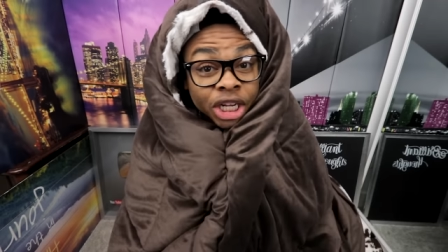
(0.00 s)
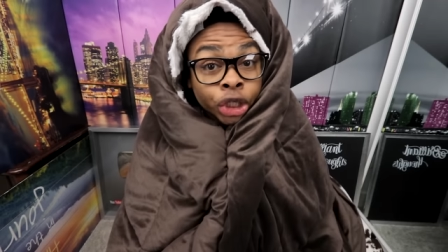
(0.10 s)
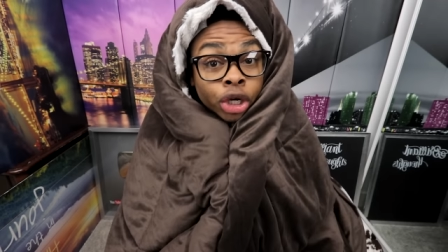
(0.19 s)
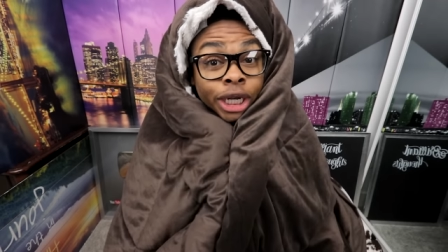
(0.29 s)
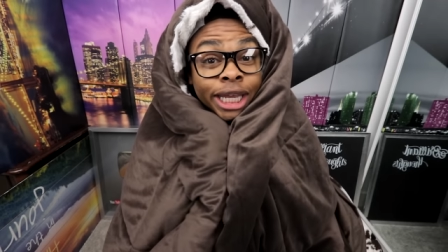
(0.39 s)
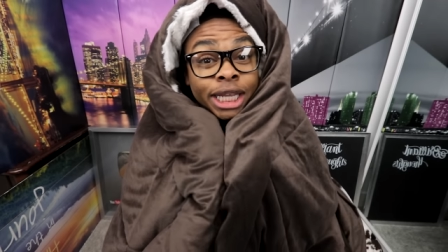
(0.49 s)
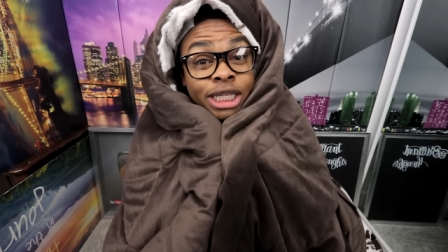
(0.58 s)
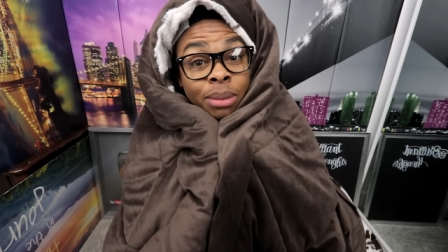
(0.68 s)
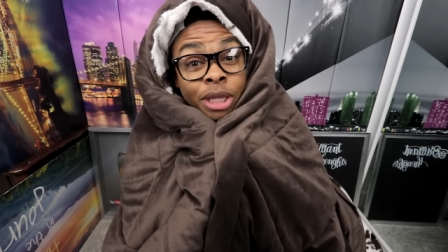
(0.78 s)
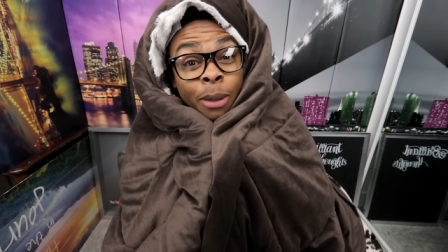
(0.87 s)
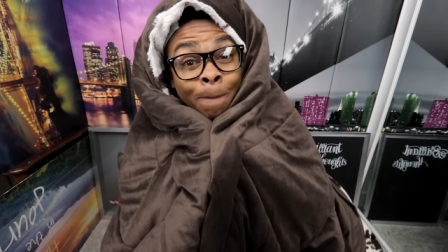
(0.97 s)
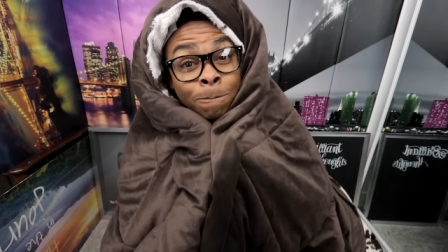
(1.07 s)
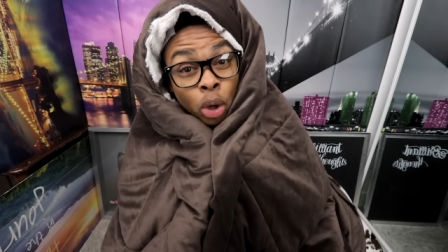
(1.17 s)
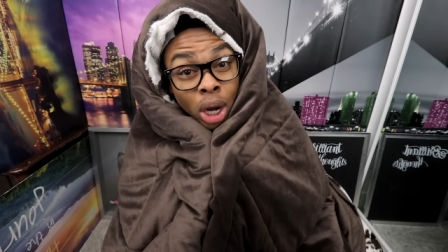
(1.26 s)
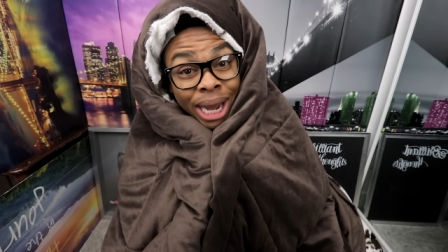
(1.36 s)
make sure to get some of the
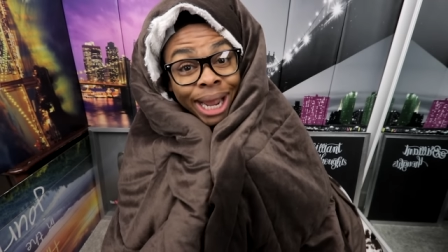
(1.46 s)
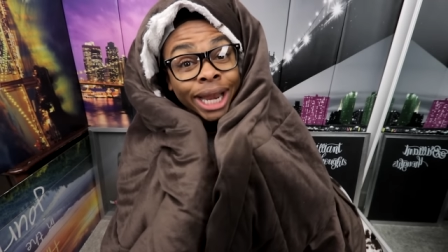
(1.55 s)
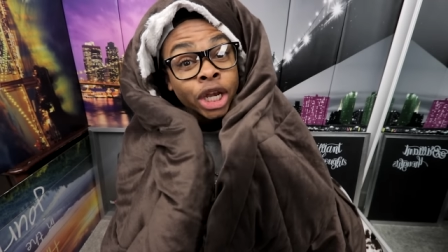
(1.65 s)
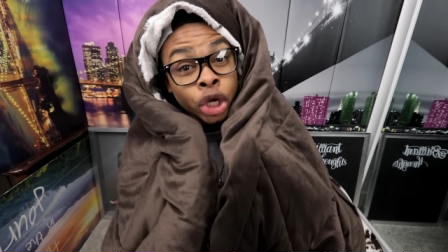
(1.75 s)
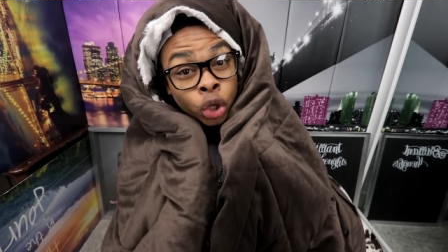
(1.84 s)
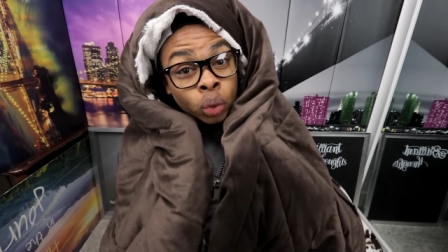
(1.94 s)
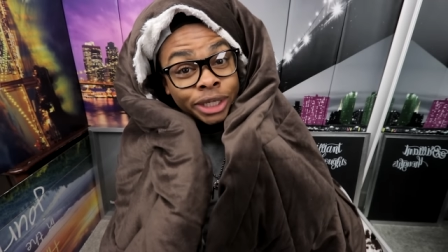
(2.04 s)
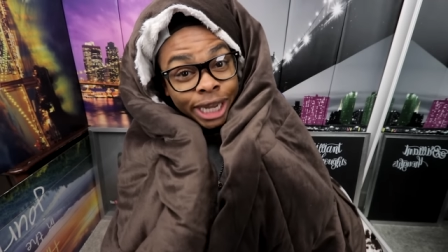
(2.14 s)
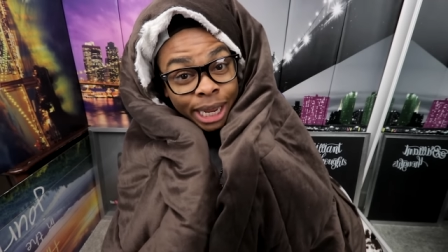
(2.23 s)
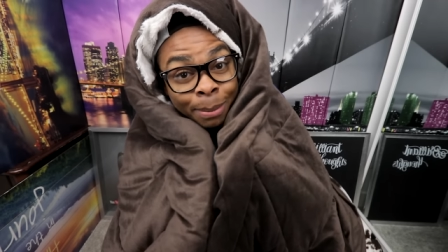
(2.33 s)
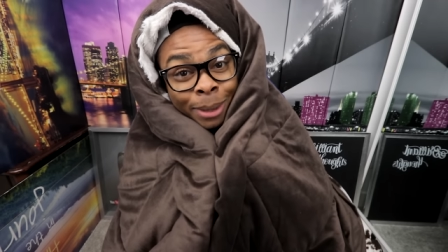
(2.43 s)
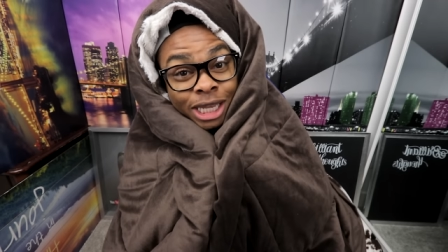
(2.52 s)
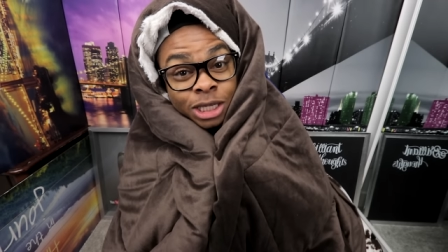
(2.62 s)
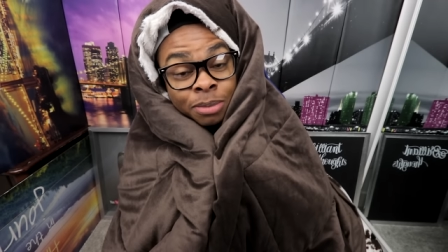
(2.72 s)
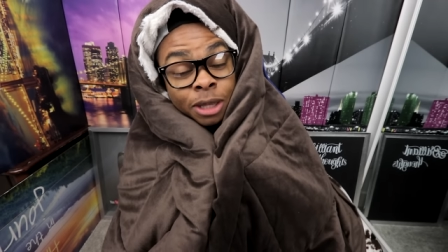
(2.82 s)
brand new Dang
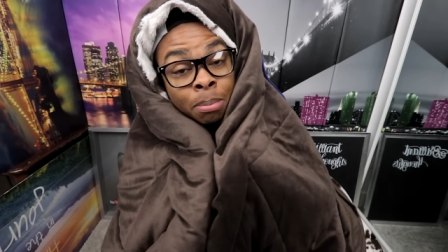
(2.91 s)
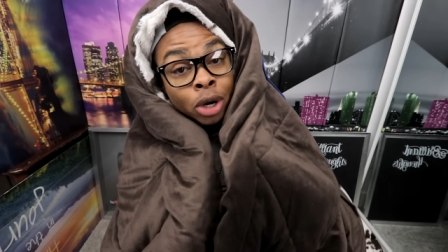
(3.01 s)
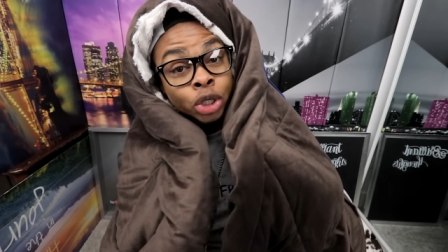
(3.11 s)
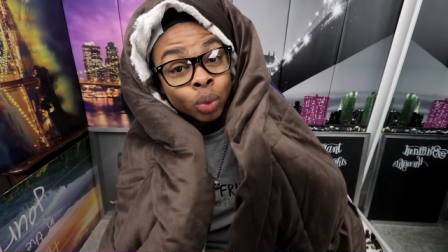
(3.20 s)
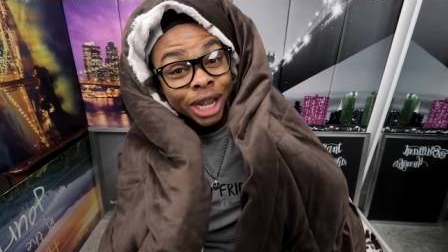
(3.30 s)
Matt Smith merch.